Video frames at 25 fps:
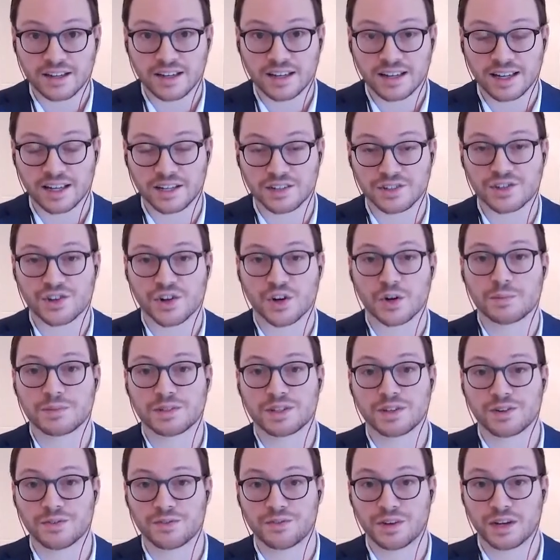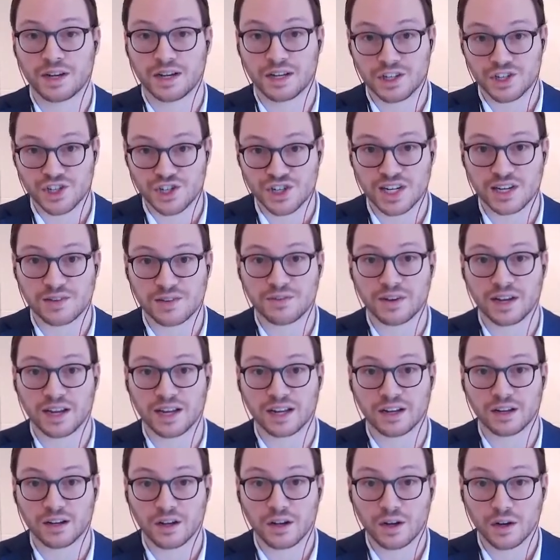in terms of
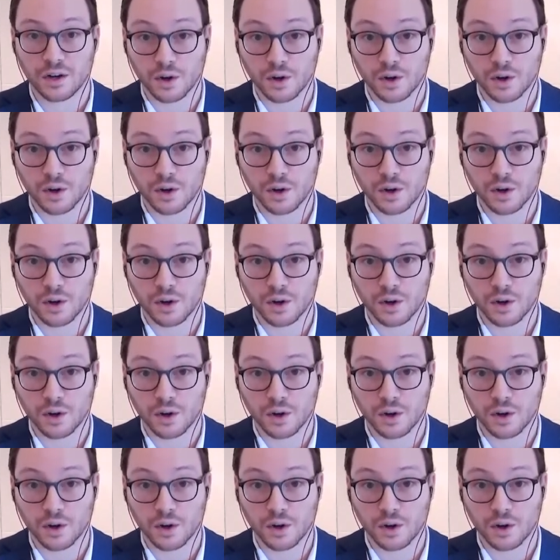achieving